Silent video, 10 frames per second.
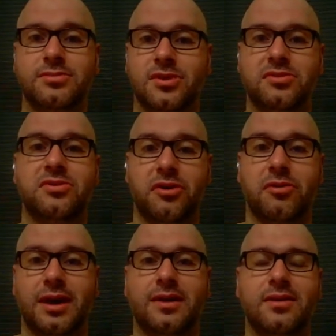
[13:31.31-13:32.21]
So you
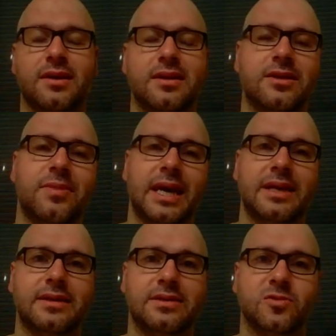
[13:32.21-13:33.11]
go ahead and you get them
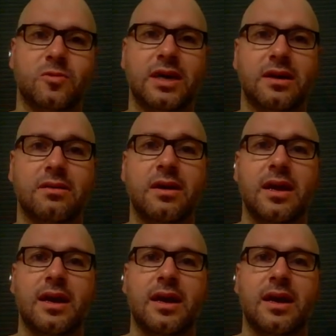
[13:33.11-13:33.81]
added as well.